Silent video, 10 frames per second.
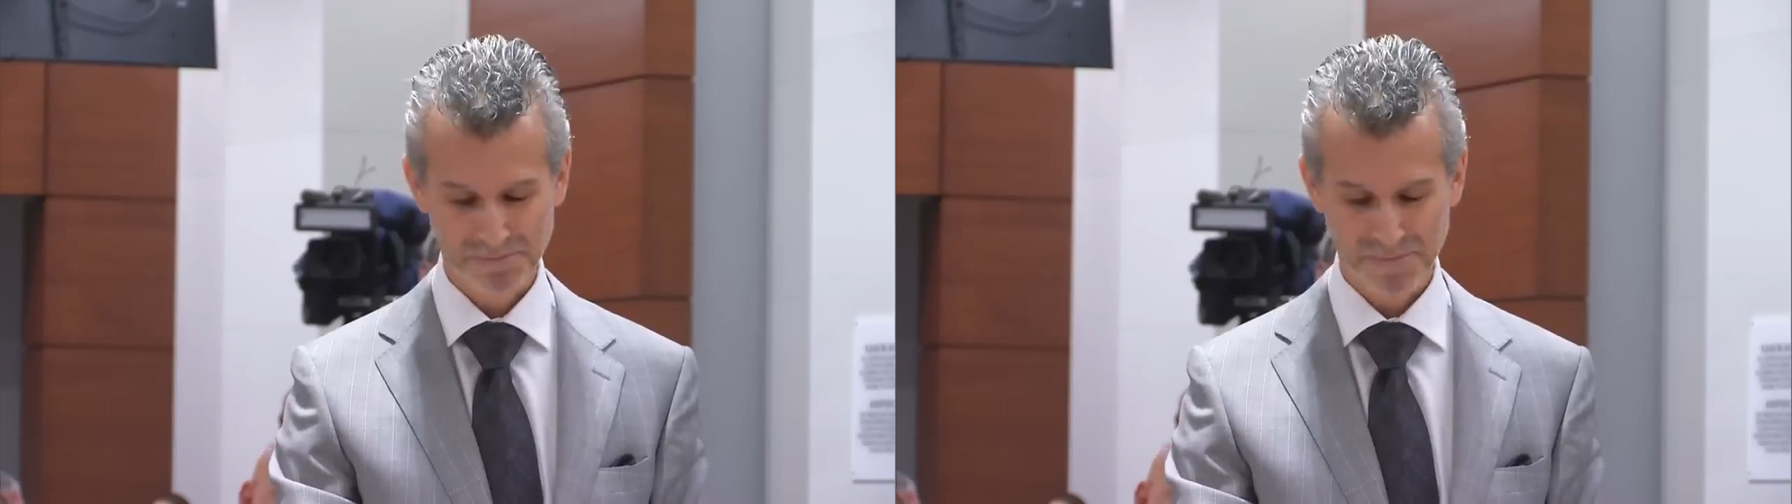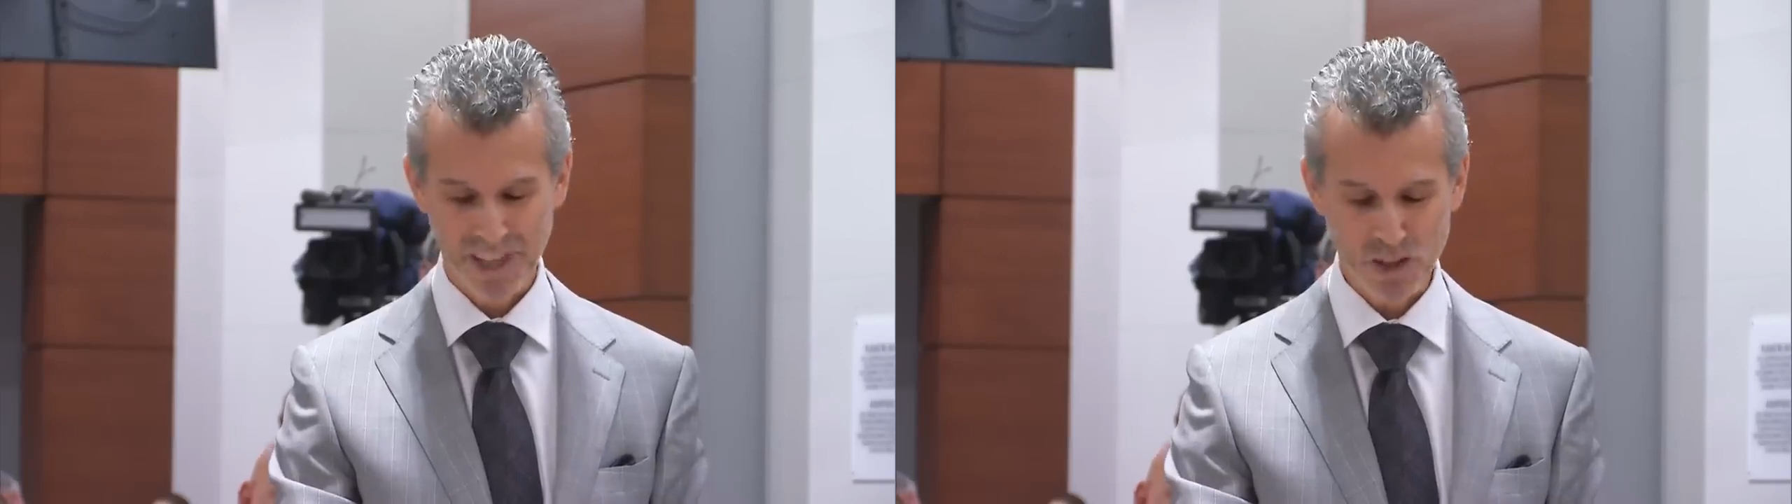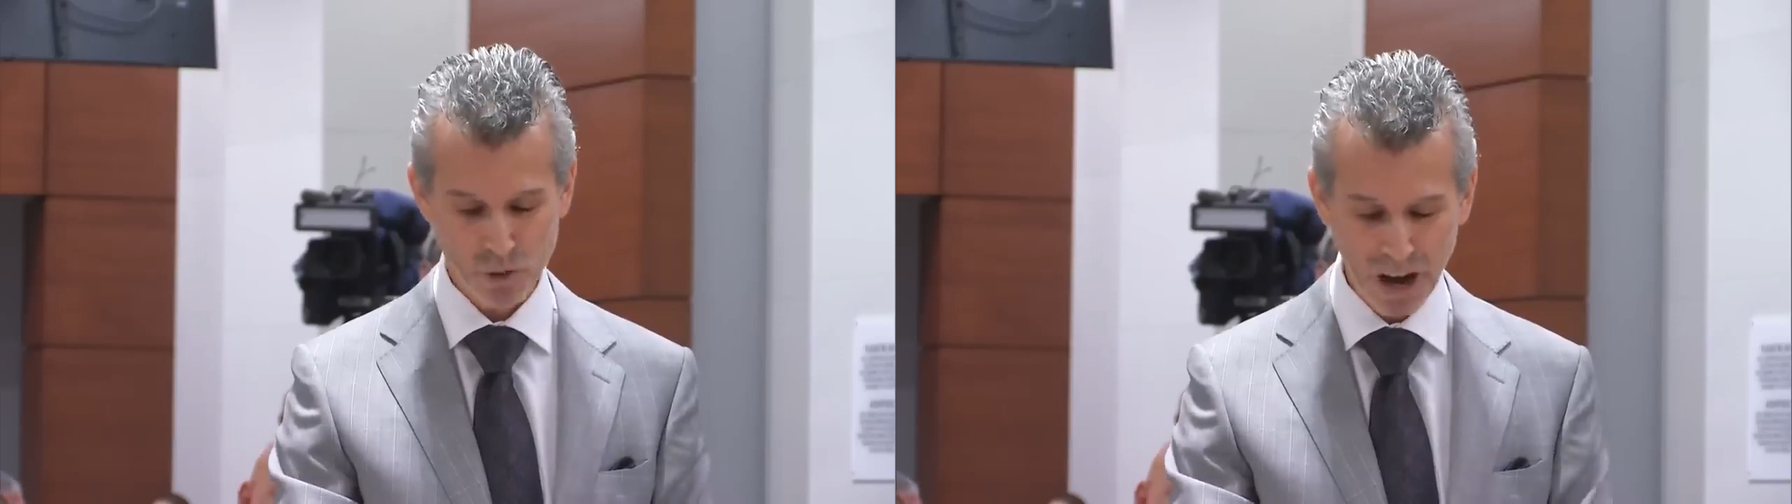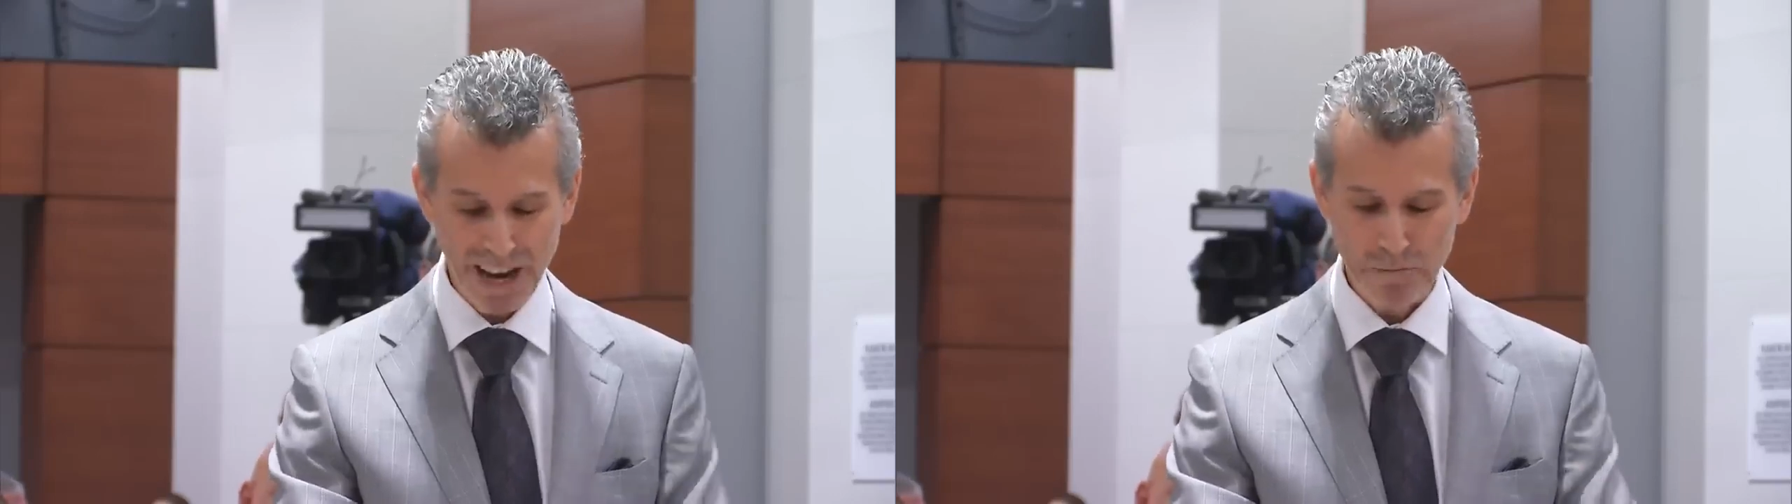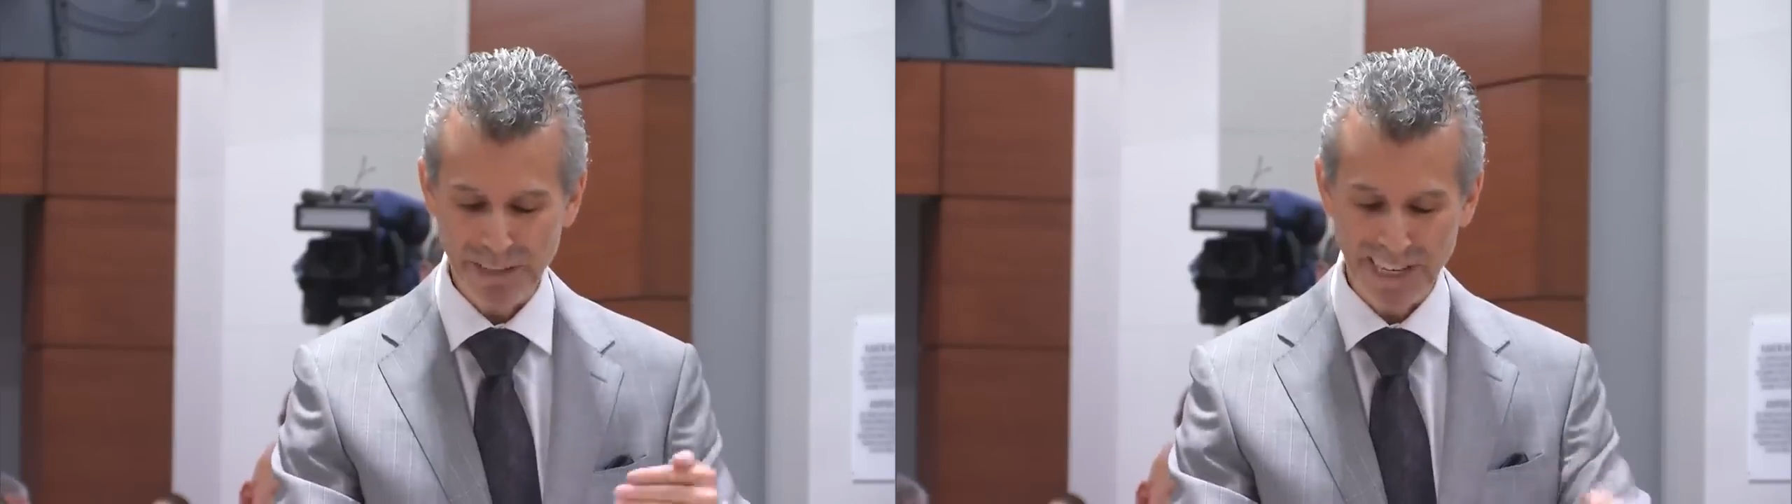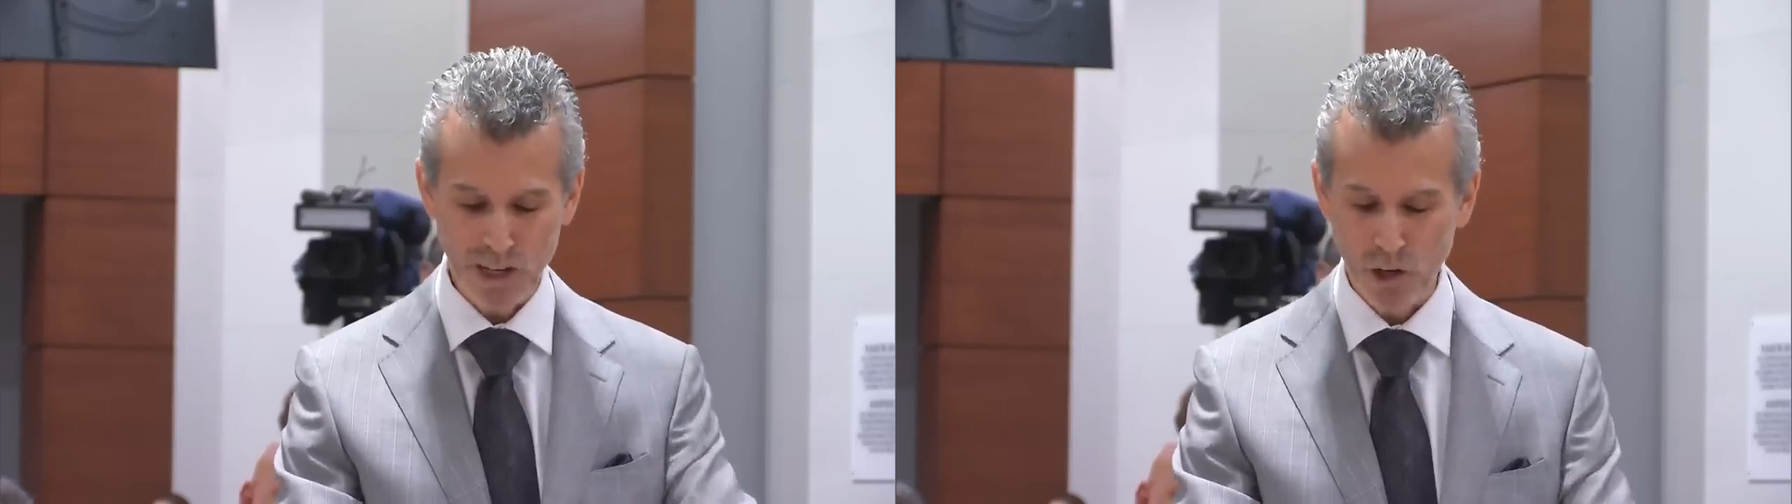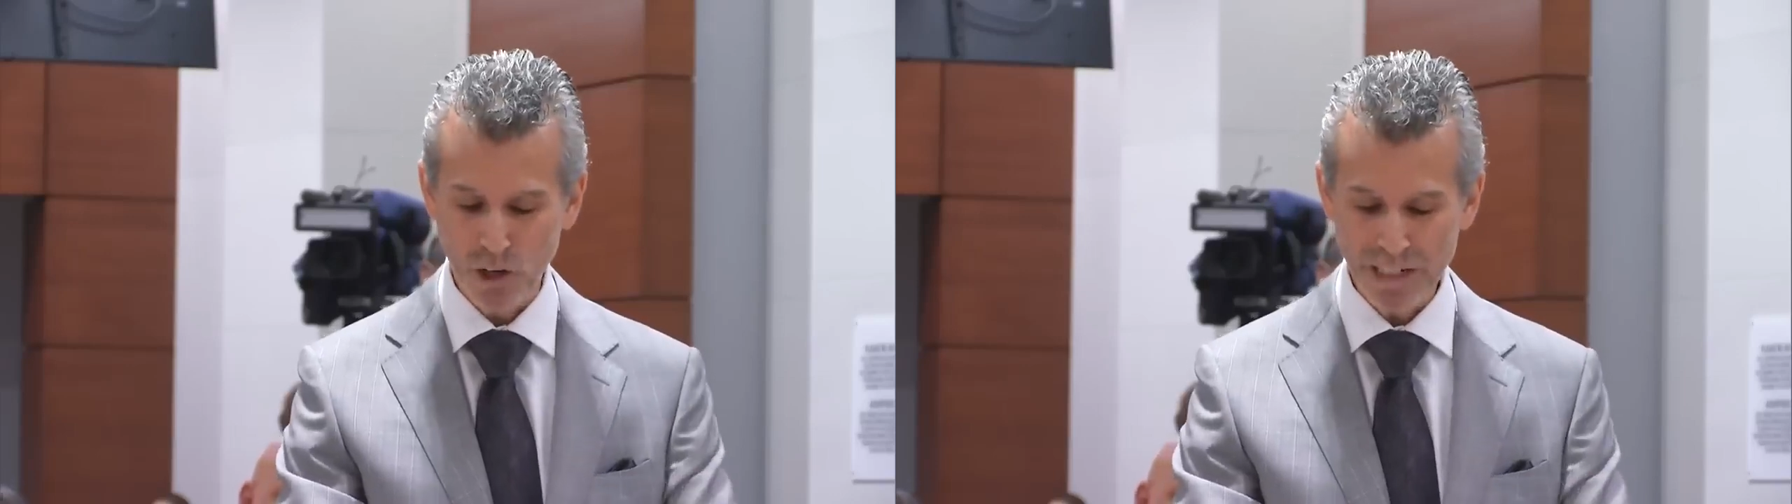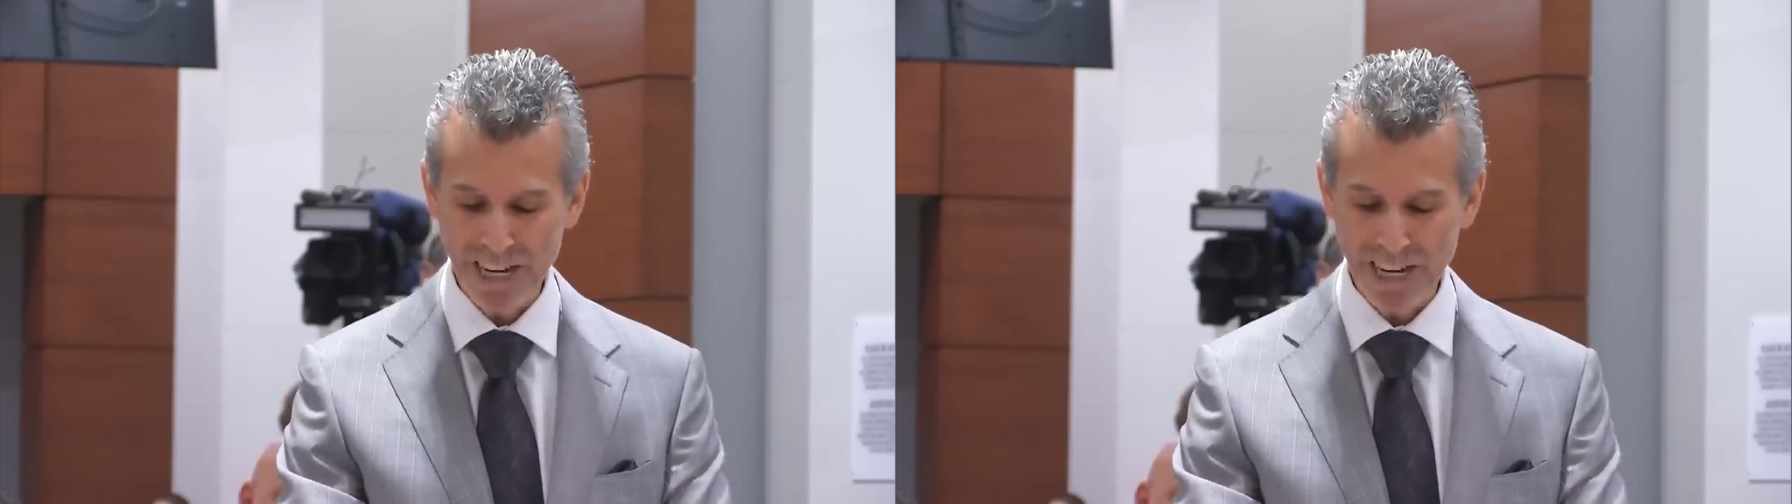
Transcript: They tried, but they could